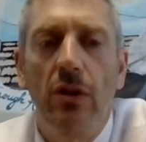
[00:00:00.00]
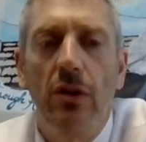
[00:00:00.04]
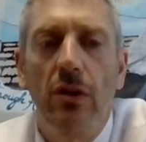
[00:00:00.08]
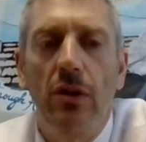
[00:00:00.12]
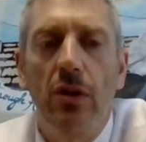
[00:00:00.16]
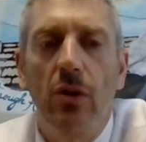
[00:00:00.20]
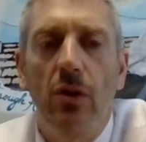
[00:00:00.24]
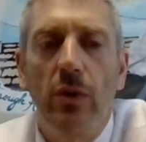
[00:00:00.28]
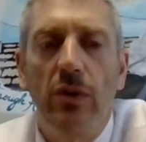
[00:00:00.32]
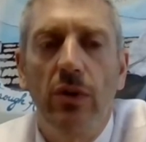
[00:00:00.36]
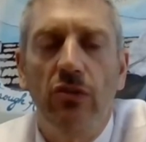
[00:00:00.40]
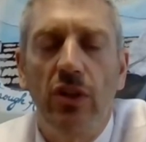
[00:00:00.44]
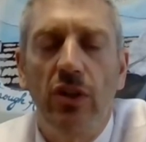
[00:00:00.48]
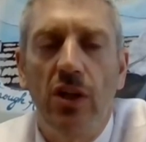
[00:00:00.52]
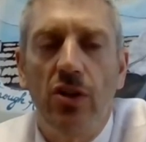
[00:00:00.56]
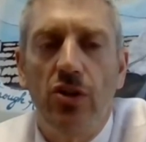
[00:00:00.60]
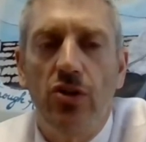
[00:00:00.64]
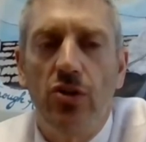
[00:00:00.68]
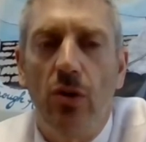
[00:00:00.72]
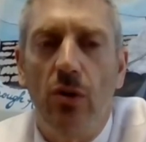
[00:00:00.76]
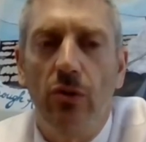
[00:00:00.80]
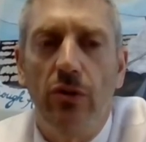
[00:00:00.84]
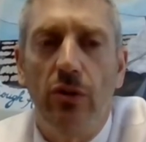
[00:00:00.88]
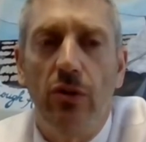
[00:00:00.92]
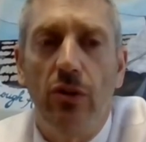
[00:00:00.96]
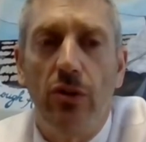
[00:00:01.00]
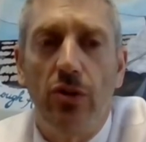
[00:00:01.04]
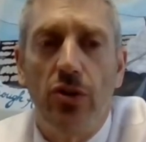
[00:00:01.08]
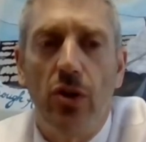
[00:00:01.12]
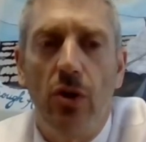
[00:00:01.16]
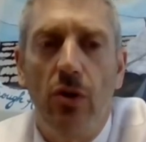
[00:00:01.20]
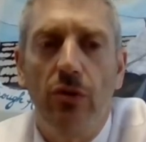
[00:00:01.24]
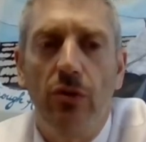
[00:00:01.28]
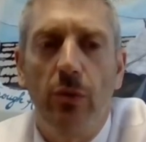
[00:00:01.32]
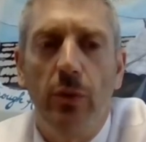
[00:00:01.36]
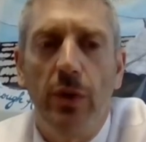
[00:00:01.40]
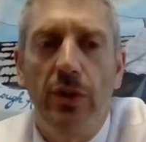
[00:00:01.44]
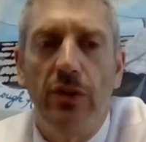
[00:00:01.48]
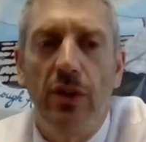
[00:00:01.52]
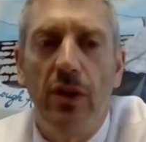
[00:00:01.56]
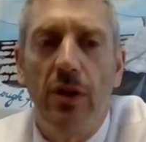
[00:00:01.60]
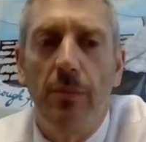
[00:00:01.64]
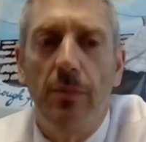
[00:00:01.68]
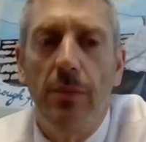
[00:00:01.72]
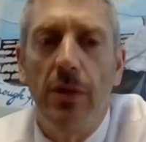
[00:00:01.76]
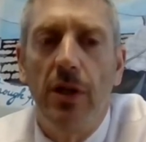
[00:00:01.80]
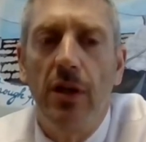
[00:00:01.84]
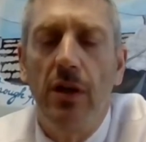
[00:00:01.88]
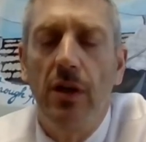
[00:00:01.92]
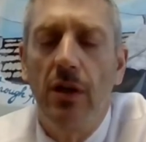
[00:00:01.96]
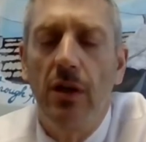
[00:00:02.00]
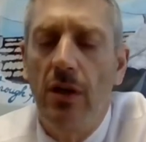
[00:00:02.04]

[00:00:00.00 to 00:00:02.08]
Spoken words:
You know, we stand shoulder to shoulder with them,